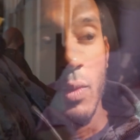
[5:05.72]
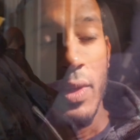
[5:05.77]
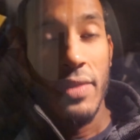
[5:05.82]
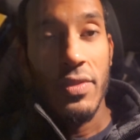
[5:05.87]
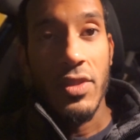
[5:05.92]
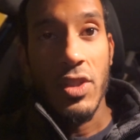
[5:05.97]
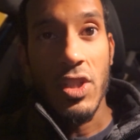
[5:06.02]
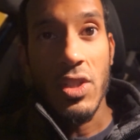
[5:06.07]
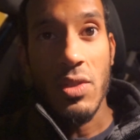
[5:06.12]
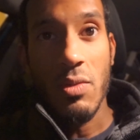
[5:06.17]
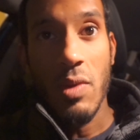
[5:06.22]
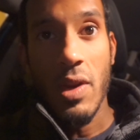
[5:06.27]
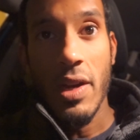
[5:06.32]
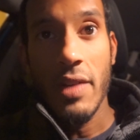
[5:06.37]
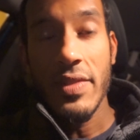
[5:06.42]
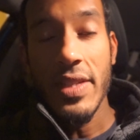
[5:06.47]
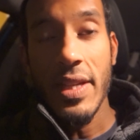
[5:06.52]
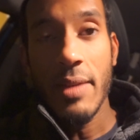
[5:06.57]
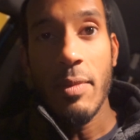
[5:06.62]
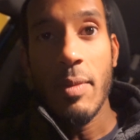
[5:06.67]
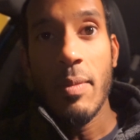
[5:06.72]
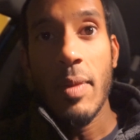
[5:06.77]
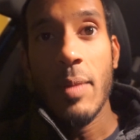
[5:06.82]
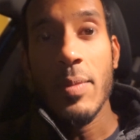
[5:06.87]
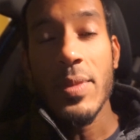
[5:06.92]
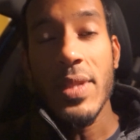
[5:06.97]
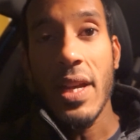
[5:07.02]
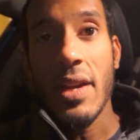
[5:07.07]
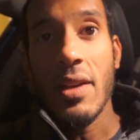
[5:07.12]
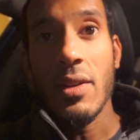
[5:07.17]
We've just arrived at my
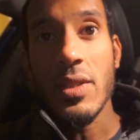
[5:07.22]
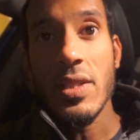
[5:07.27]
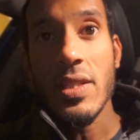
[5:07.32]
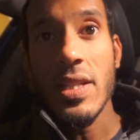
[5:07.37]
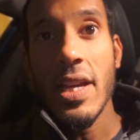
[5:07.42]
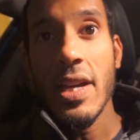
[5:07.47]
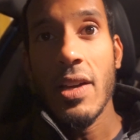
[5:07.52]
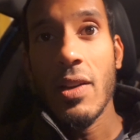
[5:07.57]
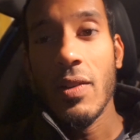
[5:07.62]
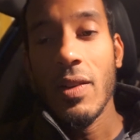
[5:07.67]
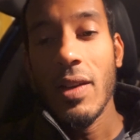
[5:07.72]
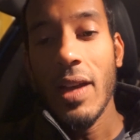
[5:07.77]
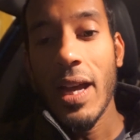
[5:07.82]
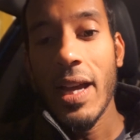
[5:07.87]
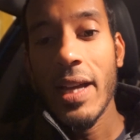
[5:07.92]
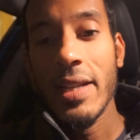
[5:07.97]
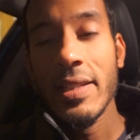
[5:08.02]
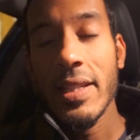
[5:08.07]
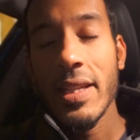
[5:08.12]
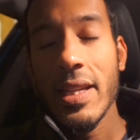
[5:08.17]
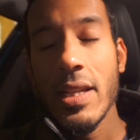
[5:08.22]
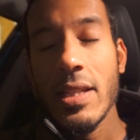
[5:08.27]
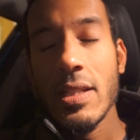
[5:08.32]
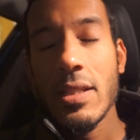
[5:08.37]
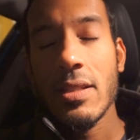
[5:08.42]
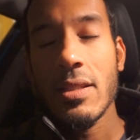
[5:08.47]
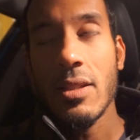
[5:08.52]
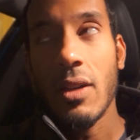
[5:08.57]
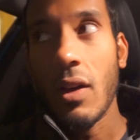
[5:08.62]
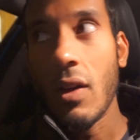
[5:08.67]
mum's house now, and it
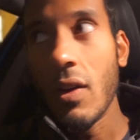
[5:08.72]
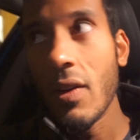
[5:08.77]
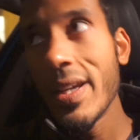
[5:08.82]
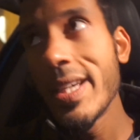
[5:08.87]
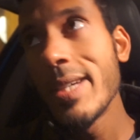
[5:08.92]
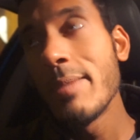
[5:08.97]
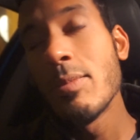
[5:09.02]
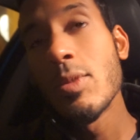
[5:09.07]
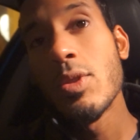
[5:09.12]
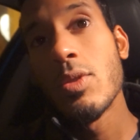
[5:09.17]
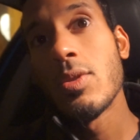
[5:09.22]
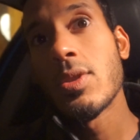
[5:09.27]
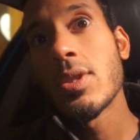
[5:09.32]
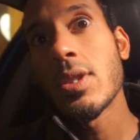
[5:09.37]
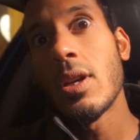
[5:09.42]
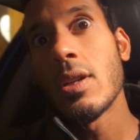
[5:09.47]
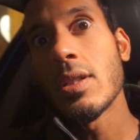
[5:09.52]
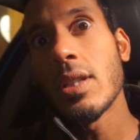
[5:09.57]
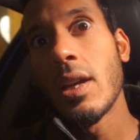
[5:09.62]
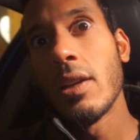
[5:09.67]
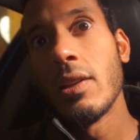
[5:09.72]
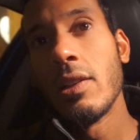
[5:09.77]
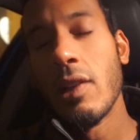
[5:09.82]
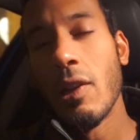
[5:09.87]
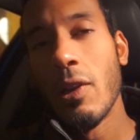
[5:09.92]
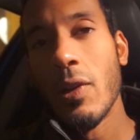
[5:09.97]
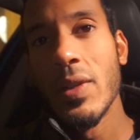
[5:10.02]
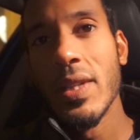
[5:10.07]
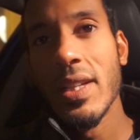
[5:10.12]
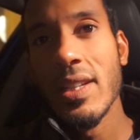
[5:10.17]
is time to start
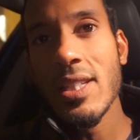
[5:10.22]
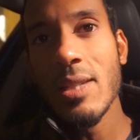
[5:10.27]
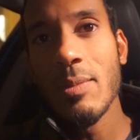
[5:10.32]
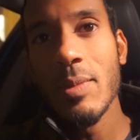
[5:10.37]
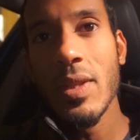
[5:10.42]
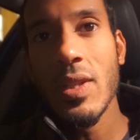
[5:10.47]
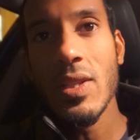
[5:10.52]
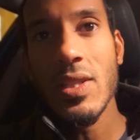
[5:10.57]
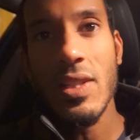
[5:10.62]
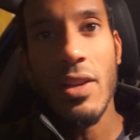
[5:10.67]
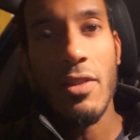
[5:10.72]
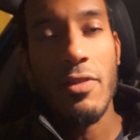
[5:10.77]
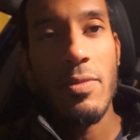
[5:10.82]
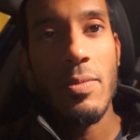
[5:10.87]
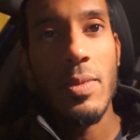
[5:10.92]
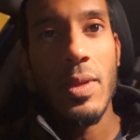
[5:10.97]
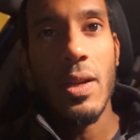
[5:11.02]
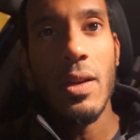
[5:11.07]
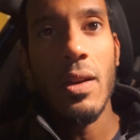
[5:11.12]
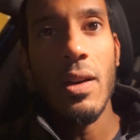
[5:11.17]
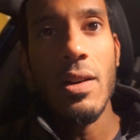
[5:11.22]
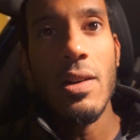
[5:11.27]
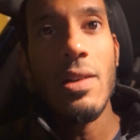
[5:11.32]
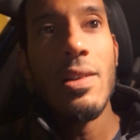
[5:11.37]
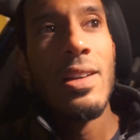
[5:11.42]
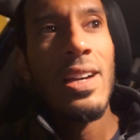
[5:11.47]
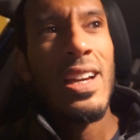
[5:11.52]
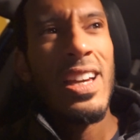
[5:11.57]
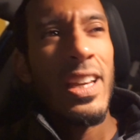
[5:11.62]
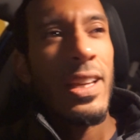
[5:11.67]
unloading some of the stuff from the car.
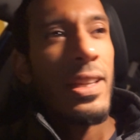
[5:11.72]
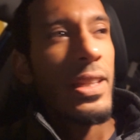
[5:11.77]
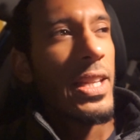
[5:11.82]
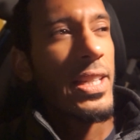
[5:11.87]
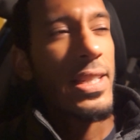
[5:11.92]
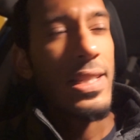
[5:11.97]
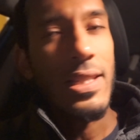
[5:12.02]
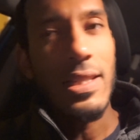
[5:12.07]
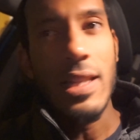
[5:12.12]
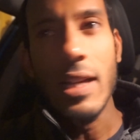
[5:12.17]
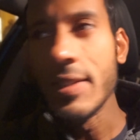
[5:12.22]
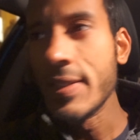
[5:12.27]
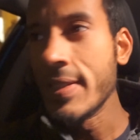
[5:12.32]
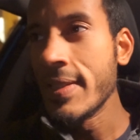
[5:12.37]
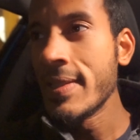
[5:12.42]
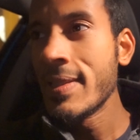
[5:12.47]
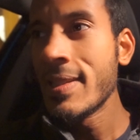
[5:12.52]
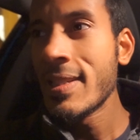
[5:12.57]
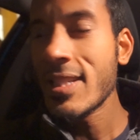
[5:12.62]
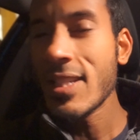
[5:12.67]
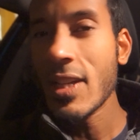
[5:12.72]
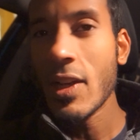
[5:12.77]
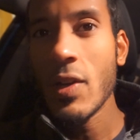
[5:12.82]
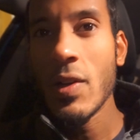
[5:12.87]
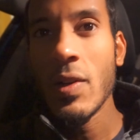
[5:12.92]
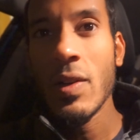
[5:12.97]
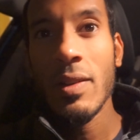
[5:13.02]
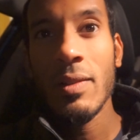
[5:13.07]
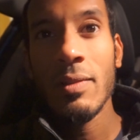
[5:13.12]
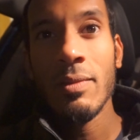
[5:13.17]
This is London,
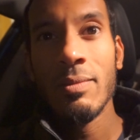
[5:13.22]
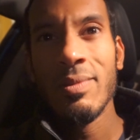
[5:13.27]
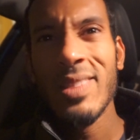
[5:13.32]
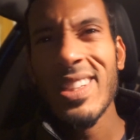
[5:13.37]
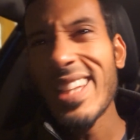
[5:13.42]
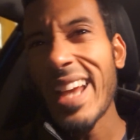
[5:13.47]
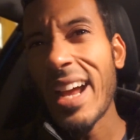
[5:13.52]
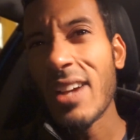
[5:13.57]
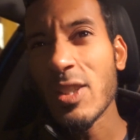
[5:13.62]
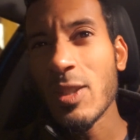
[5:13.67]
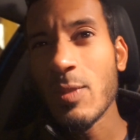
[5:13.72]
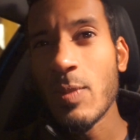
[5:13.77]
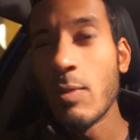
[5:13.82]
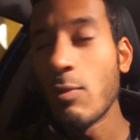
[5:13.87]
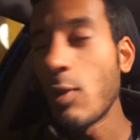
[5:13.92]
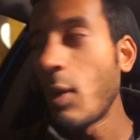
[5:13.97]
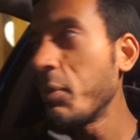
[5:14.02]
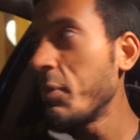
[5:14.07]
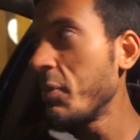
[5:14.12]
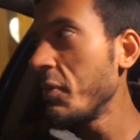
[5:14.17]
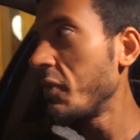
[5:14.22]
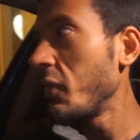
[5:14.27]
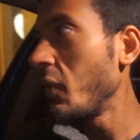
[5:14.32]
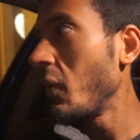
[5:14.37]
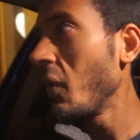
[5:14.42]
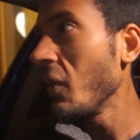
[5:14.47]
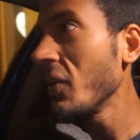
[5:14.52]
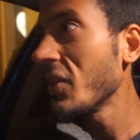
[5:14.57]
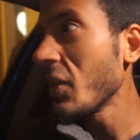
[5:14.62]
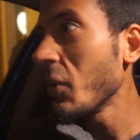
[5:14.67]
so this house has been robbed
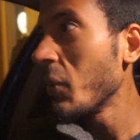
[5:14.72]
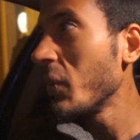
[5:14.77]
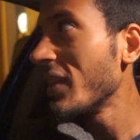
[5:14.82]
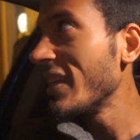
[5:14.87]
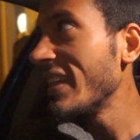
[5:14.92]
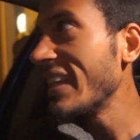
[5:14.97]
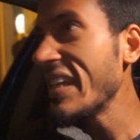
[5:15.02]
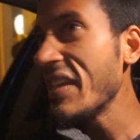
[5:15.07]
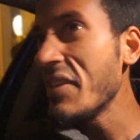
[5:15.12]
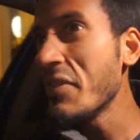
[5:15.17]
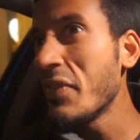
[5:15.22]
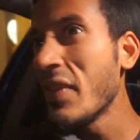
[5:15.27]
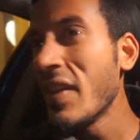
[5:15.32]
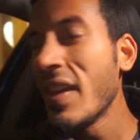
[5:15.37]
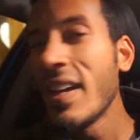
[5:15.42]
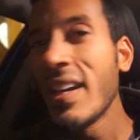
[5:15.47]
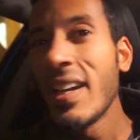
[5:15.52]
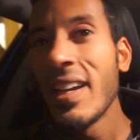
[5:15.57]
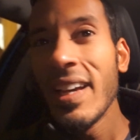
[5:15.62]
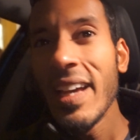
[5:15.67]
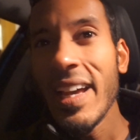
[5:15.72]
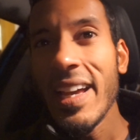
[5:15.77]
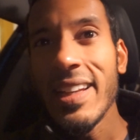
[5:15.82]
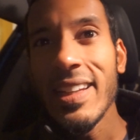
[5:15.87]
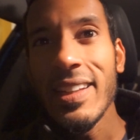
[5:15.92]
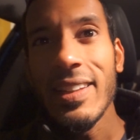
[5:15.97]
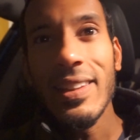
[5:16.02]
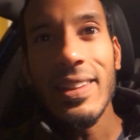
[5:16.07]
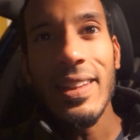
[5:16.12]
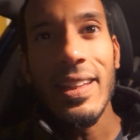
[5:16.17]
before, I don't want to leave
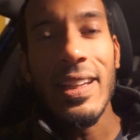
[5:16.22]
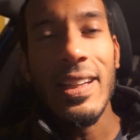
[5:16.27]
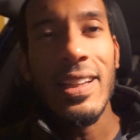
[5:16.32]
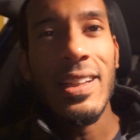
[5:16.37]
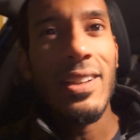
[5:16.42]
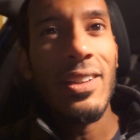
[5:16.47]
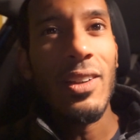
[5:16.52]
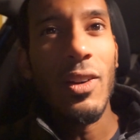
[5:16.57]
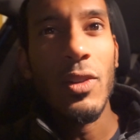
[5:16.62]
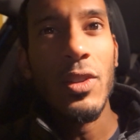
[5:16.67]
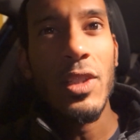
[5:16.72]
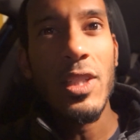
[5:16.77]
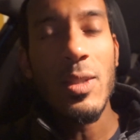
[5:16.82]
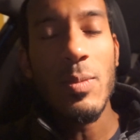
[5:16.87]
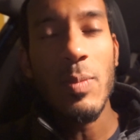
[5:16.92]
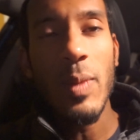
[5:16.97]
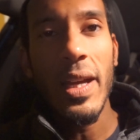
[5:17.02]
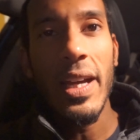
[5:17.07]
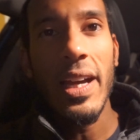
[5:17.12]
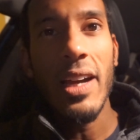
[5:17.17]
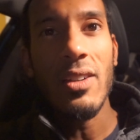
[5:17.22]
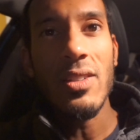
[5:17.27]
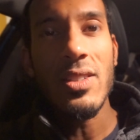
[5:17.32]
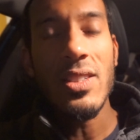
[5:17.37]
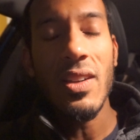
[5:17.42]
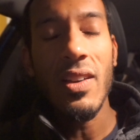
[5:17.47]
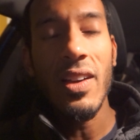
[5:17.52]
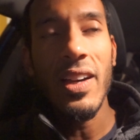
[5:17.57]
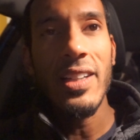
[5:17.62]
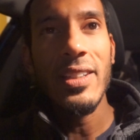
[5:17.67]
anything on display
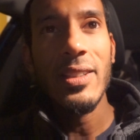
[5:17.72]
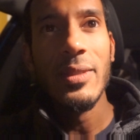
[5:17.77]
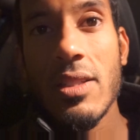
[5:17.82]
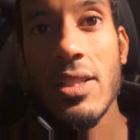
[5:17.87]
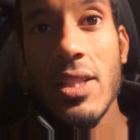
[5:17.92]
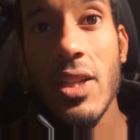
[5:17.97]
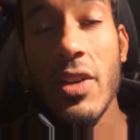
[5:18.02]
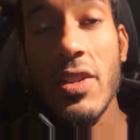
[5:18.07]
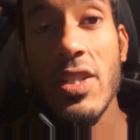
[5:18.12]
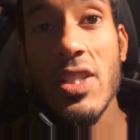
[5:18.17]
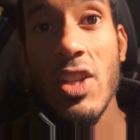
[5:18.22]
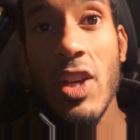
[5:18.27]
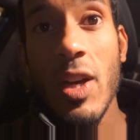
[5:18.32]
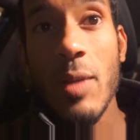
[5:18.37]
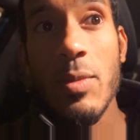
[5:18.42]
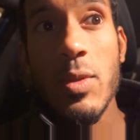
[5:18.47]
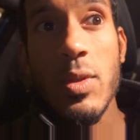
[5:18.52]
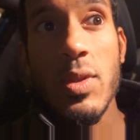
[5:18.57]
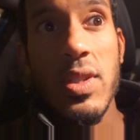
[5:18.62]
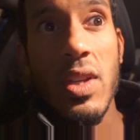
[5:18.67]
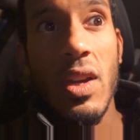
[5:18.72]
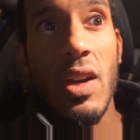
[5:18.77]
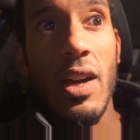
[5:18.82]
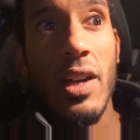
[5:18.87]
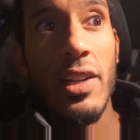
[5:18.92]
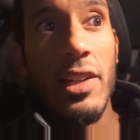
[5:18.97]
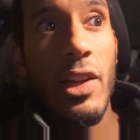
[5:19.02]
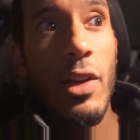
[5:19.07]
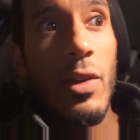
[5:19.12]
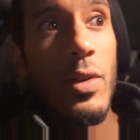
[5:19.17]
outside, so it's time to start
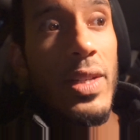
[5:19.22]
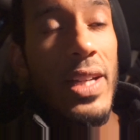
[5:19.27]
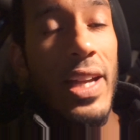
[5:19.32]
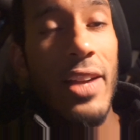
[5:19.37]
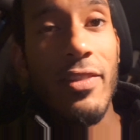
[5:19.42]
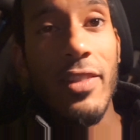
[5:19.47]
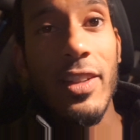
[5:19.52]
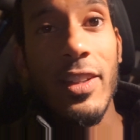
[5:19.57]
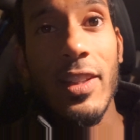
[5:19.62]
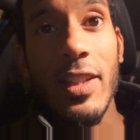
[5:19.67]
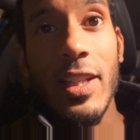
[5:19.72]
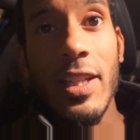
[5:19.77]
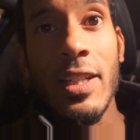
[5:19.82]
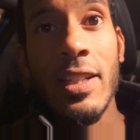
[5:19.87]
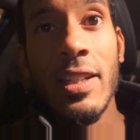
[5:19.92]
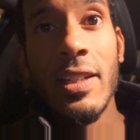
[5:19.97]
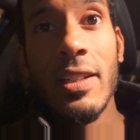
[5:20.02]
unloading everything.